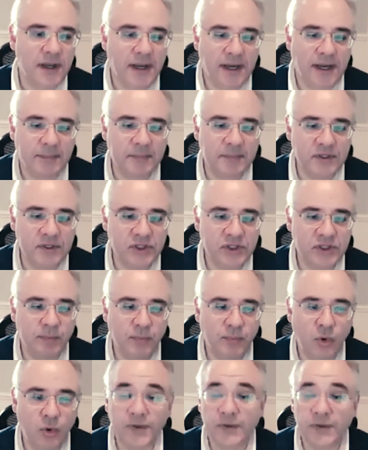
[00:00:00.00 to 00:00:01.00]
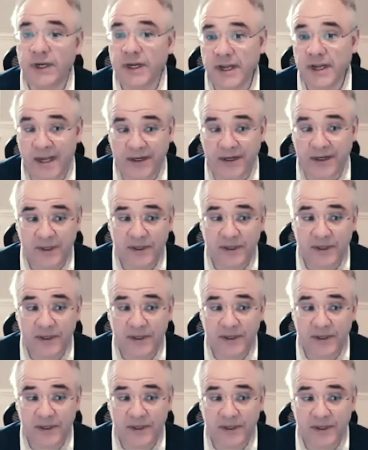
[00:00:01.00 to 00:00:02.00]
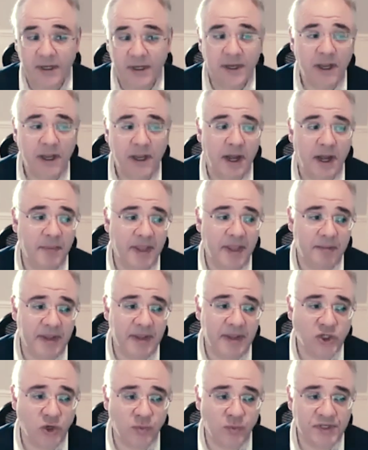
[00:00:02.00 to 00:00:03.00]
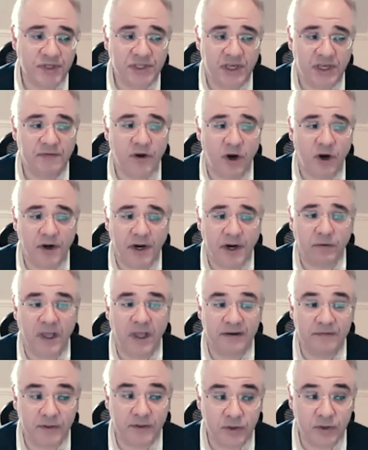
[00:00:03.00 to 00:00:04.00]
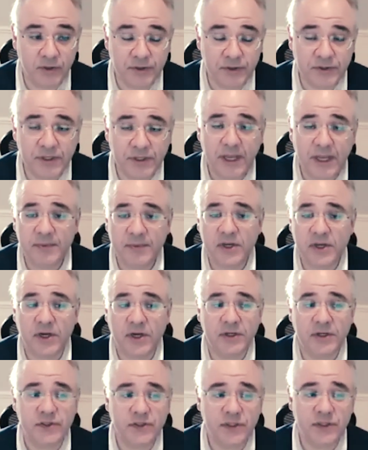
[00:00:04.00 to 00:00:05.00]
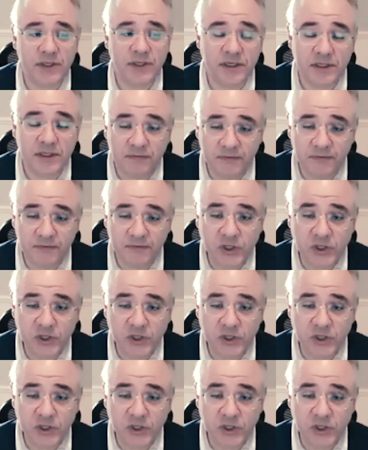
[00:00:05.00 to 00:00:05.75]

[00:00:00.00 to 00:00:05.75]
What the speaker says: support the economy and make sure we safeguard our livelihoods, because individuals